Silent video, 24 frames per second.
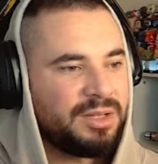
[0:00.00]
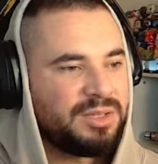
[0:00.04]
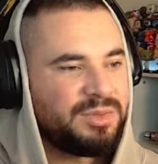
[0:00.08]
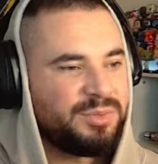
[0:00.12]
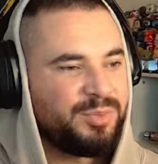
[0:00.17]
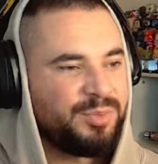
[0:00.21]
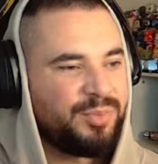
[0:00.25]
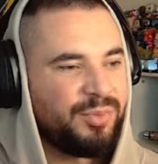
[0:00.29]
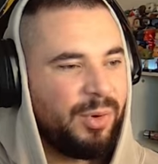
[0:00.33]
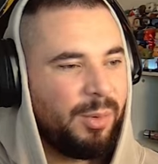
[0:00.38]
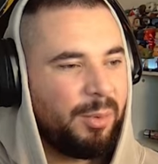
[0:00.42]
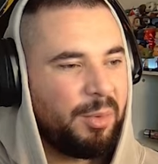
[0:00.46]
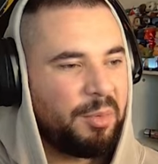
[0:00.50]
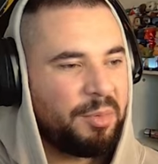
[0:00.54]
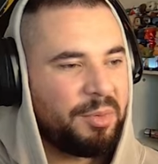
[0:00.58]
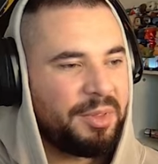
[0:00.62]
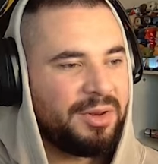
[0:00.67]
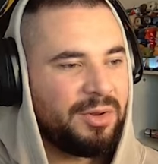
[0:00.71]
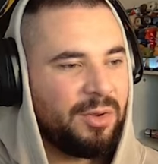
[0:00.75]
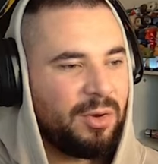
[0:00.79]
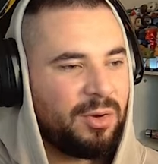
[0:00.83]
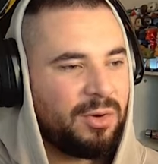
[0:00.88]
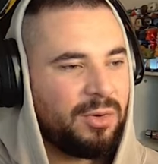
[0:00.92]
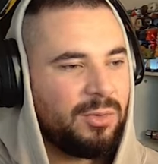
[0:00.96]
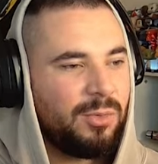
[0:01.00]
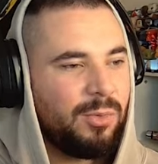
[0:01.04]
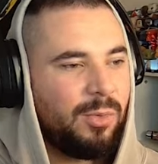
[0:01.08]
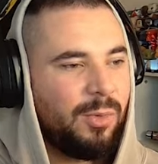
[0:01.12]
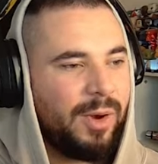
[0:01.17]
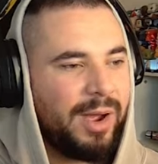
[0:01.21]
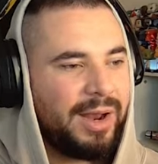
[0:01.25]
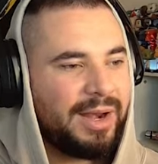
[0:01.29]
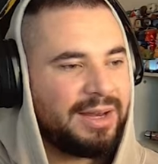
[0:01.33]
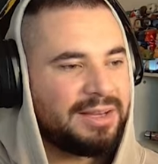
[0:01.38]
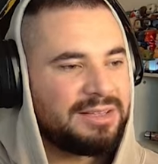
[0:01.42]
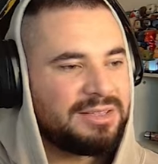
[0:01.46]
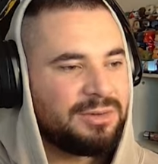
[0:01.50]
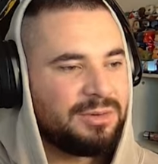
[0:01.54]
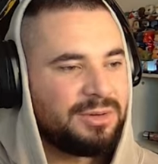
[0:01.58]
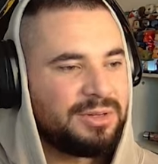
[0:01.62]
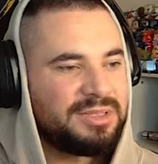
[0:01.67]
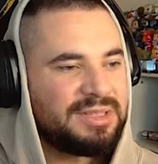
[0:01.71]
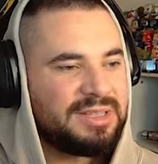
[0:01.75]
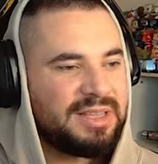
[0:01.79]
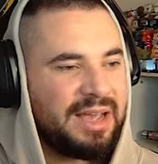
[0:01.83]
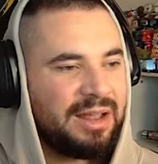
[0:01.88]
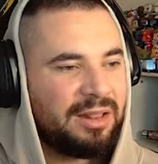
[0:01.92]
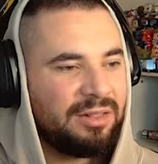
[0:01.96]
It's probably not quite as good
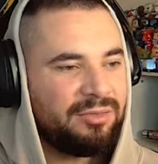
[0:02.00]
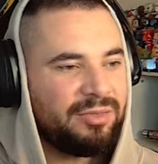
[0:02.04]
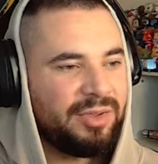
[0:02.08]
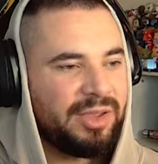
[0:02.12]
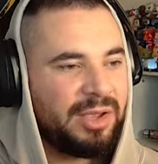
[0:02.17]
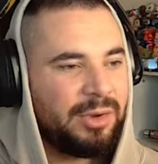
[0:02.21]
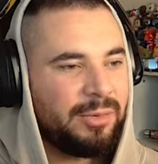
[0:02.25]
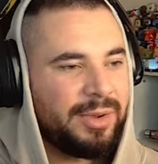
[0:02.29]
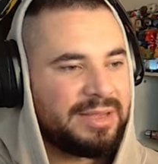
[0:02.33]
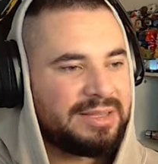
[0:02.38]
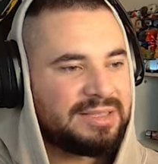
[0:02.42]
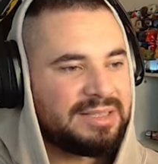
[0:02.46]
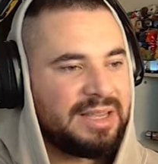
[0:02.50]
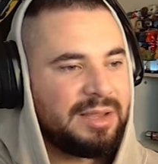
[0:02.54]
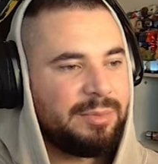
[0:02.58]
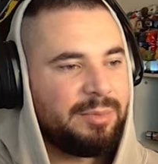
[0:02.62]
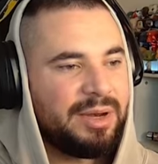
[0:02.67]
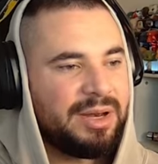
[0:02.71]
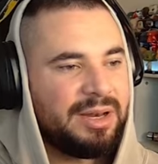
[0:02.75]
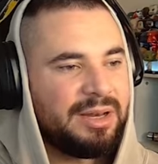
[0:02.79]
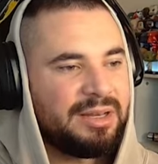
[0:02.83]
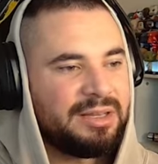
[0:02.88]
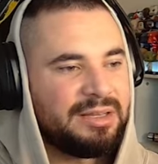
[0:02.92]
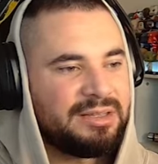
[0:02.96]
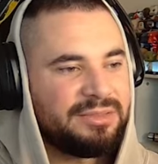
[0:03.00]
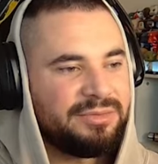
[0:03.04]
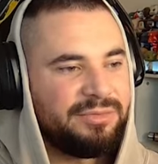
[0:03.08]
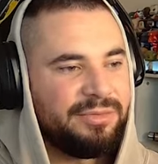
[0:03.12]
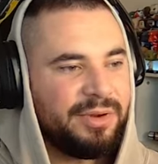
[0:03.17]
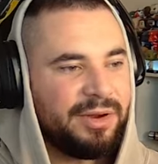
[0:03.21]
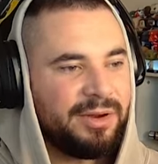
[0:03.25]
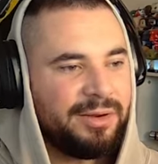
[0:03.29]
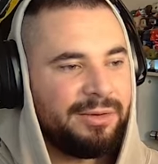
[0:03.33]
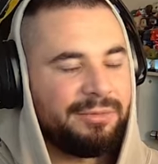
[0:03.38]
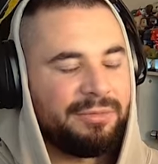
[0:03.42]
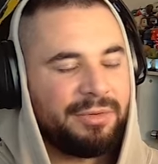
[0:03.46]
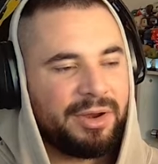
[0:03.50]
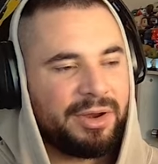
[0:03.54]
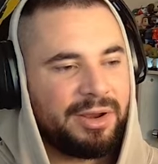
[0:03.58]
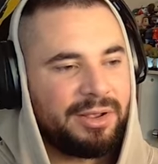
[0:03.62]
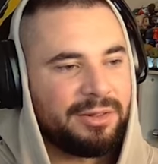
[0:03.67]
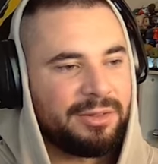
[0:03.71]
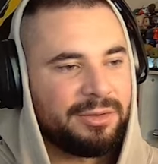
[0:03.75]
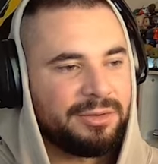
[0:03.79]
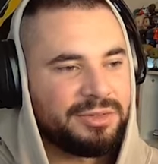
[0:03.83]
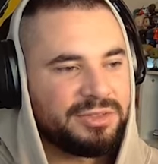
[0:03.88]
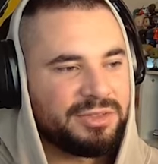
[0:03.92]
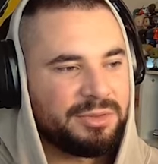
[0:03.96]
as the LVOAC, but it is very, very
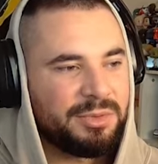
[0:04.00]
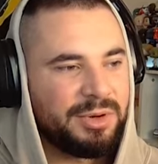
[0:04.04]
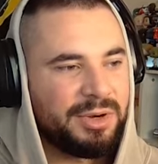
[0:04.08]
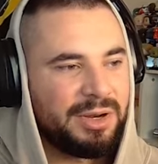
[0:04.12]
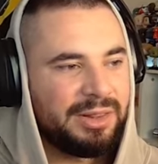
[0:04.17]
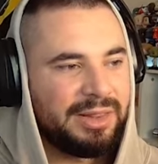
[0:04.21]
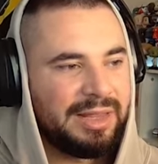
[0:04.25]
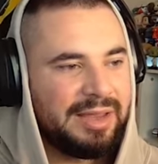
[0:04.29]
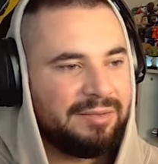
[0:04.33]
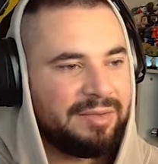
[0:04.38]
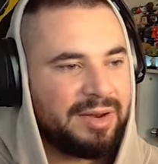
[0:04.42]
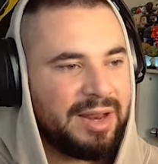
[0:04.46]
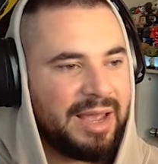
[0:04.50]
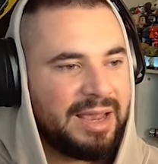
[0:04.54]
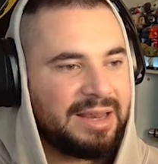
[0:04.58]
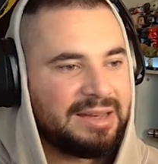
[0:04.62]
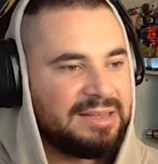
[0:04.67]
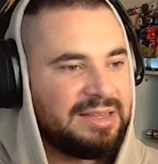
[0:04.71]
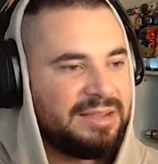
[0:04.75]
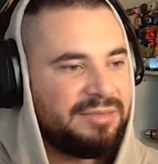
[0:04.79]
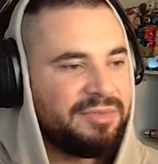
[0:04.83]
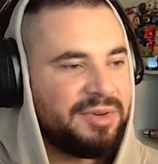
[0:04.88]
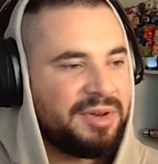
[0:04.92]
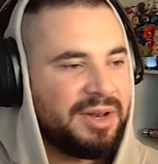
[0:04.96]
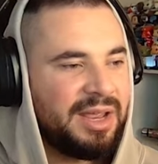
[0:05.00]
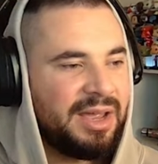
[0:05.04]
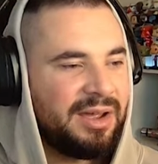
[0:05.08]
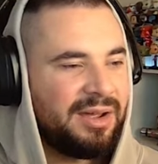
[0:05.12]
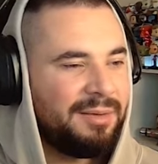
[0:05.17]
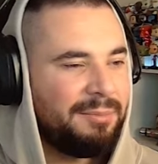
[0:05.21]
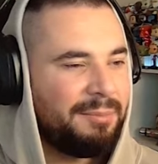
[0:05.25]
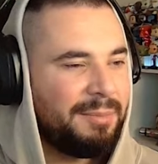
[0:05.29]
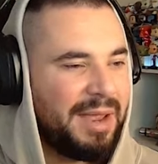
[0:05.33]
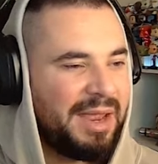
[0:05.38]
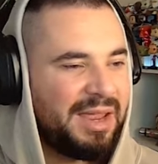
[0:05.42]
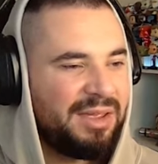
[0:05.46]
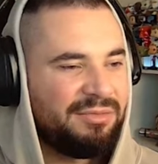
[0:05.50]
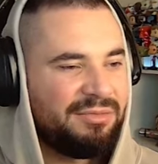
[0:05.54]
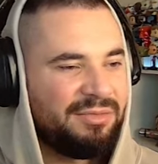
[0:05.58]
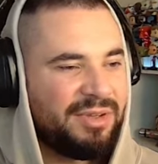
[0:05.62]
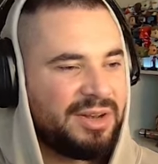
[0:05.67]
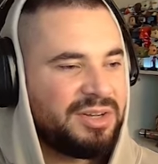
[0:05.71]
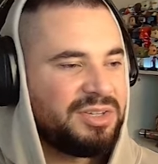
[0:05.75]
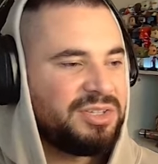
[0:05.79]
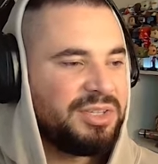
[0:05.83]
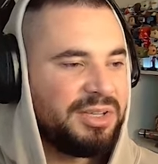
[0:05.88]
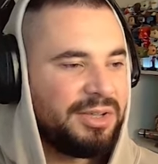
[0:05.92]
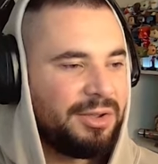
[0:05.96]
close. So I'm going to leave it A tier for now. It may
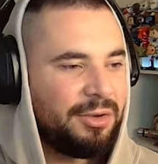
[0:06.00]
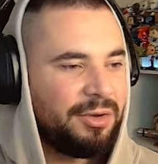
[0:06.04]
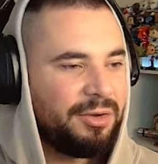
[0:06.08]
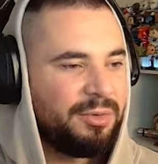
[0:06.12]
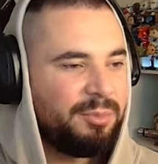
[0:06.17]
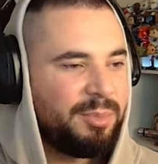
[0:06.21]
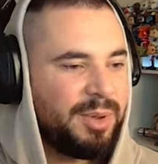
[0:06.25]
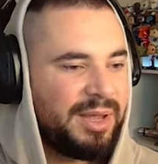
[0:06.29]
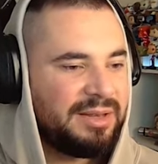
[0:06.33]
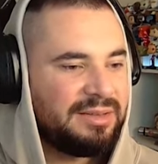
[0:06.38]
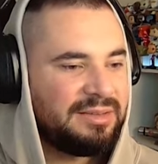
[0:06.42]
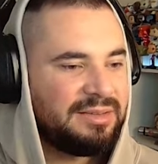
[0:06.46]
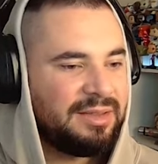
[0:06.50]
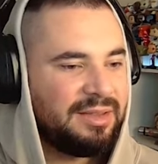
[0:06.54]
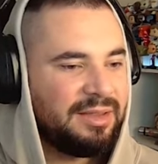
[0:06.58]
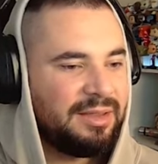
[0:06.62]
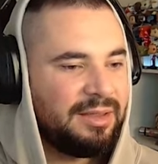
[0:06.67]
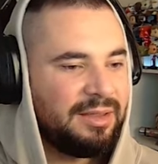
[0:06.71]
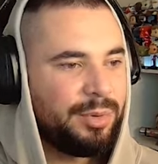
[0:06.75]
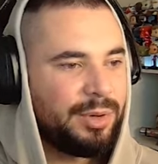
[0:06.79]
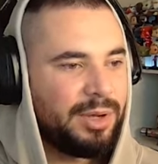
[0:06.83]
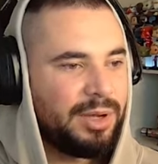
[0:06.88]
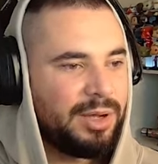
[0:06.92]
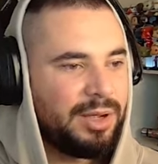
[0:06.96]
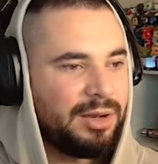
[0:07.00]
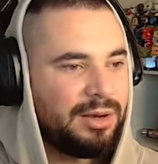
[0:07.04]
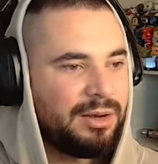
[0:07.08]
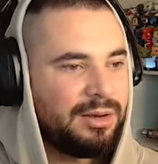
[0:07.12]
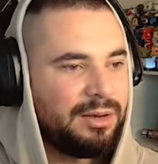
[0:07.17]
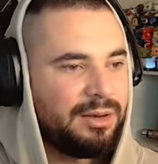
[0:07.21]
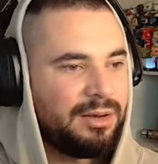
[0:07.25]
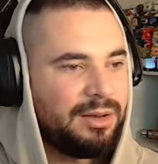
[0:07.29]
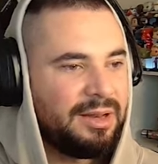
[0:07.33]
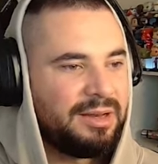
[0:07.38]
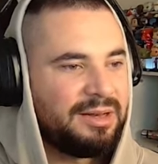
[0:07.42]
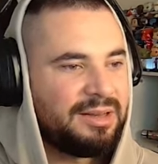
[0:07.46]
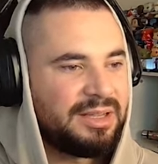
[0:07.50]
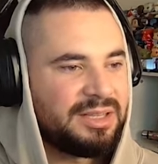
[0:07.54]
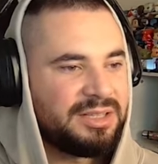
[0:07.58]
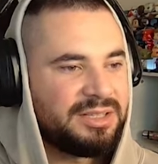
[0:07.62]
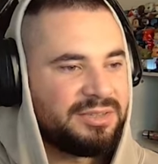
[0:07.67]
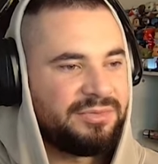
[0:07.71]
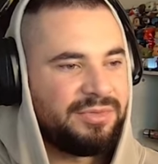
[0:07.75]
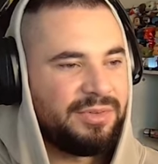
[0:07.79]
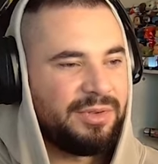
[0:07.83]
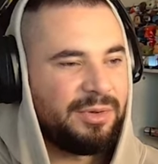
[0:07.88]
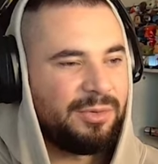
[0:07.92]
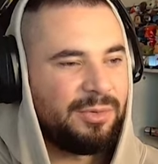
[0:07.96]
eventually go B tier, but it
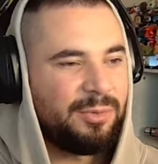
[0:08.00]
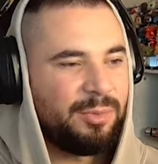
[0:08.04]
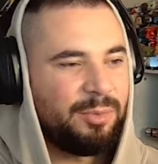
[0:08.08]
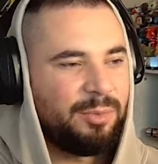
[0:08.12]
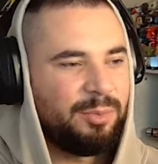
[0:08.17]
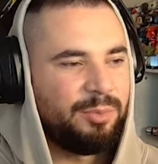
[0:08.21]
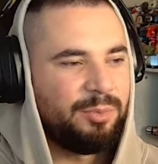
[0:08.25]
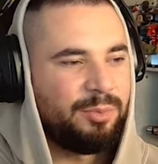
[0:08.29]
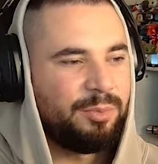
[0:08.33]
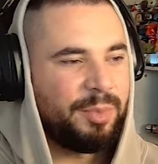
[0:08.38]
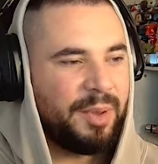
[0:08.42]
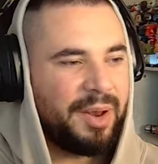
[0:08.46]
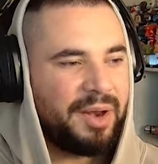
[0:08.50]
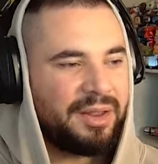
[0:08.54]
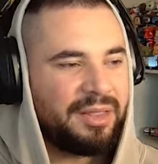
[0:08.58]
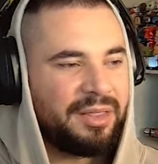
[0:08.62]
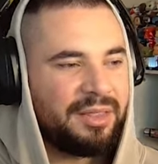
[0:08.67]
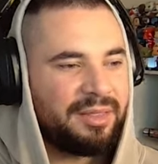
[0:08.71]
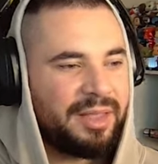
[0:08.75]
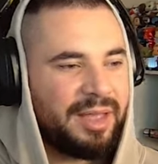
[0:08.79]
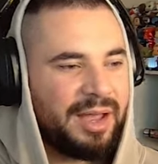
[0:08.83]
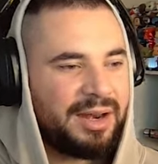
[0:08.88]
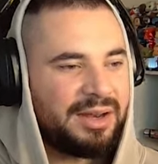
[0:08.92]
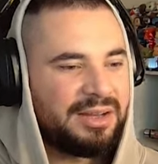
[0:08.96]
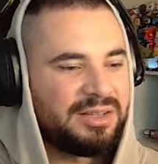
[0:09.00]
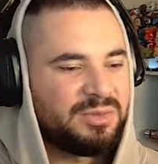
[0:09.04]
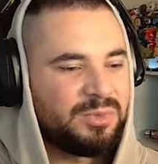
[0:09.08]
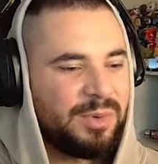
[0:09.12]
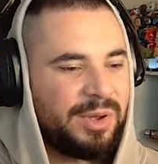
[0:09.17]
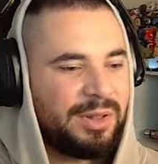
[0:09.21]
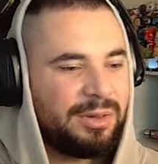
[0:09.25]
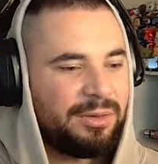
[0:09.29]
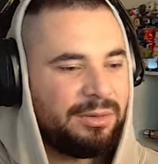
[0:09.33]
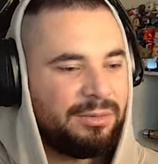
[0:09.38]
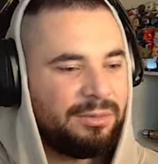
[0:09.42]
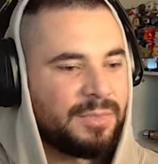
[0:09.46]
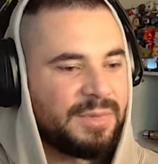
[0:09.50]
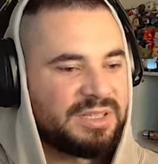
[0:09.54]
does feel better than that as well.